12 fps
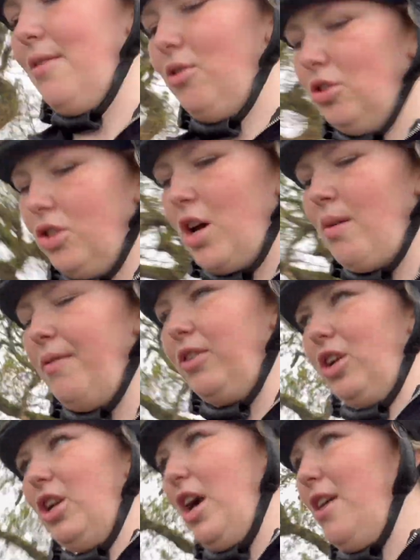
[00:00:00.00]
got no other
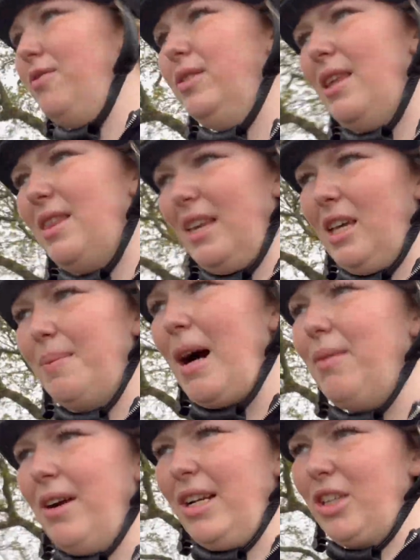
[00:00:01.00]
clothes, didn't think about
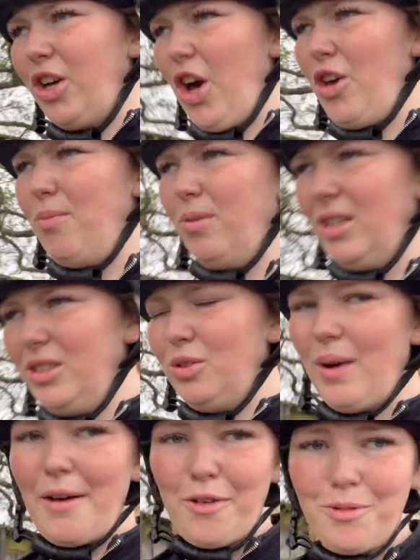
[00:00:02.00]
wearing a coat because the
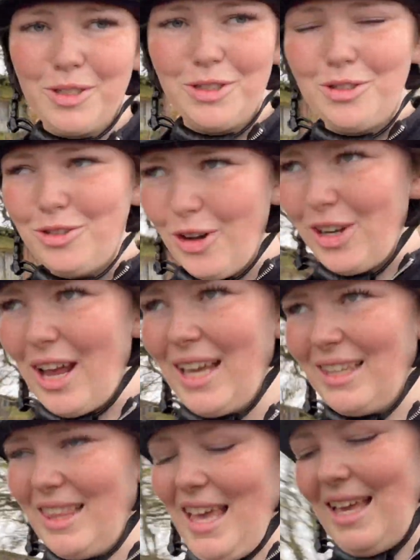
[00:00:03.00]
weather was not
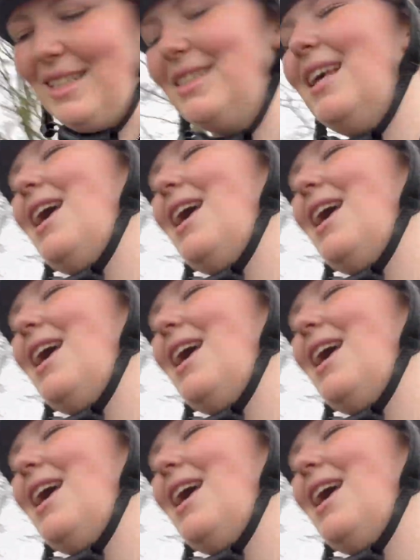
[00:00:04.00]
like this.